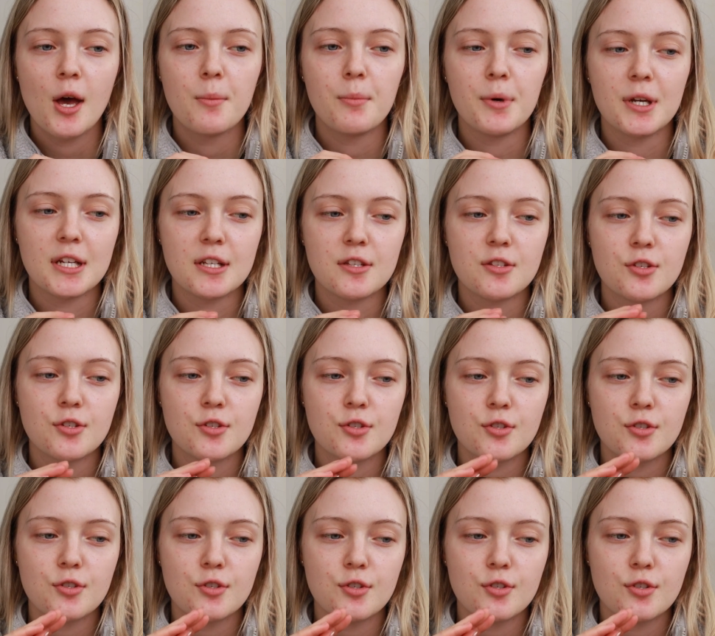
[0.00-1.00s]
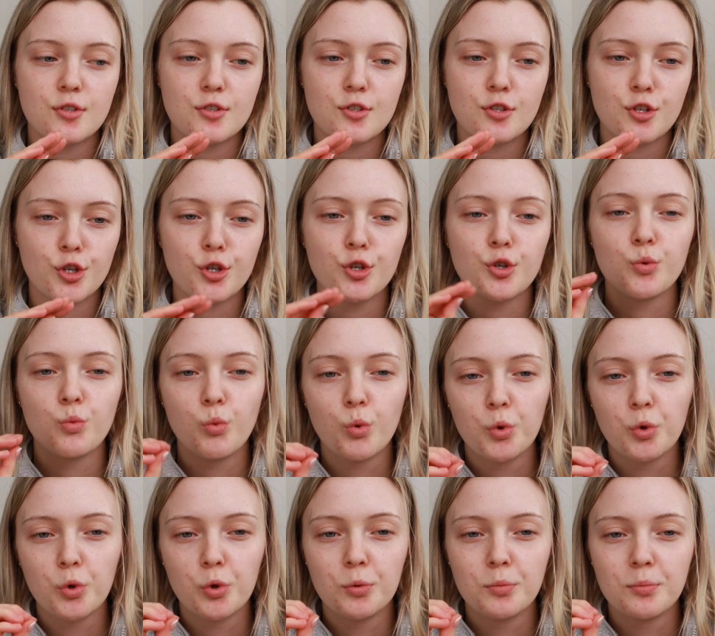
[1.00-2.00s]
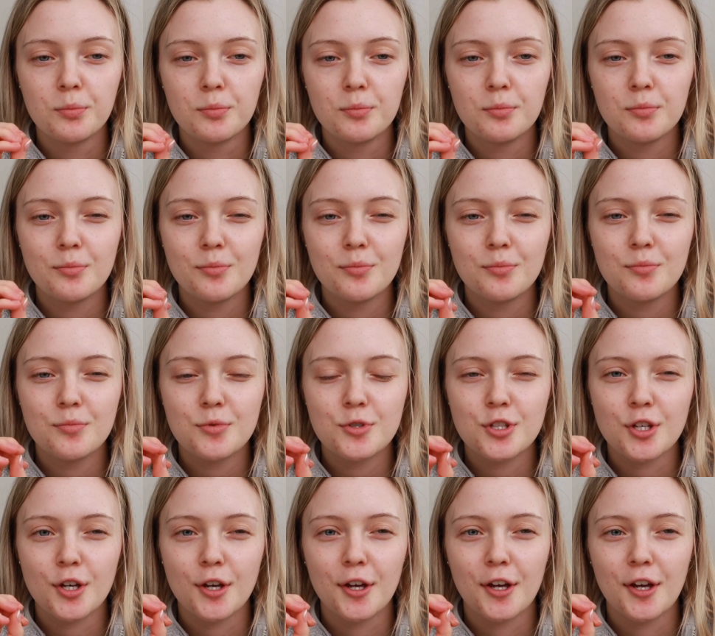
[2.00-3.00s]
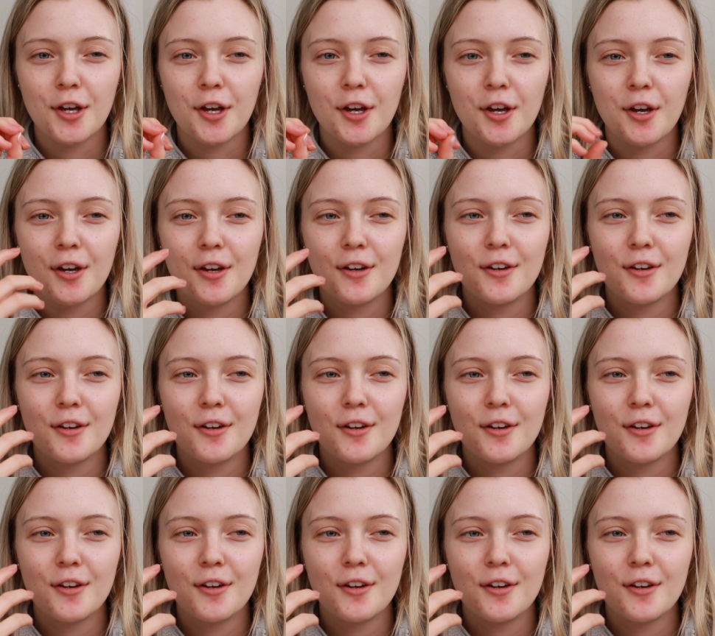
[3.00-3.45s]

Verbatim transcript: but it's too warm to